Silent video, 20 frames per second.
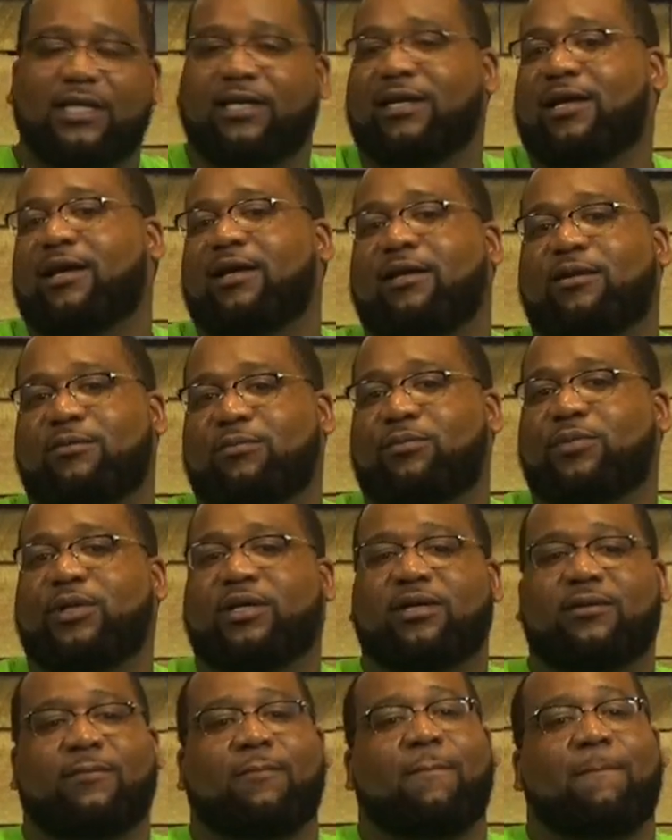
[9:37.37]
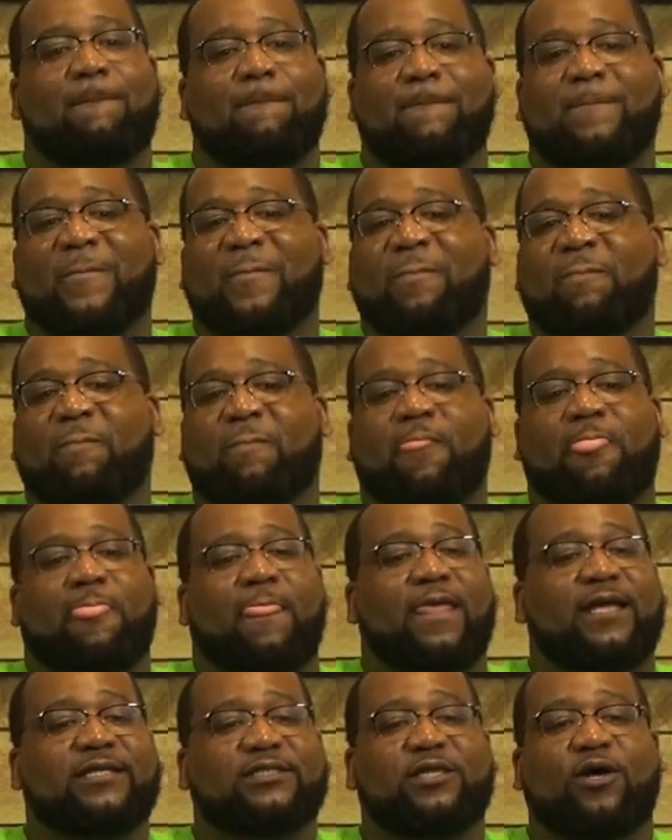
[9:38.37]
game
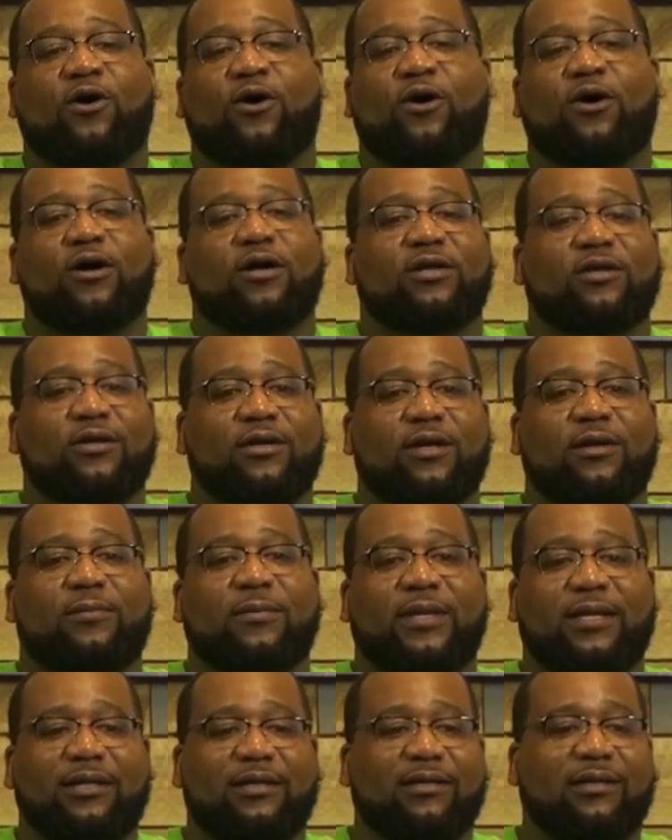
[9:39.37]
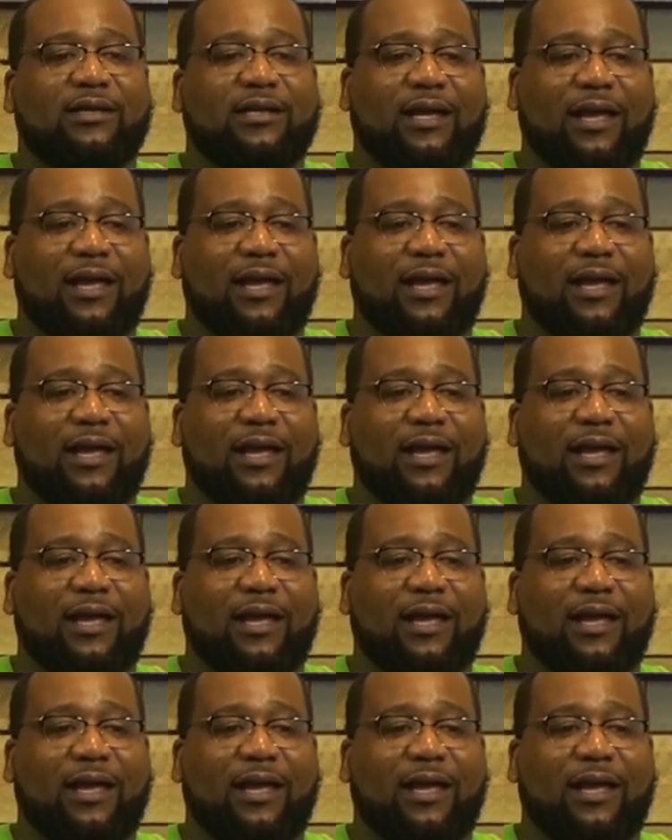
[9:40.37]
it's hard. You know what I mean?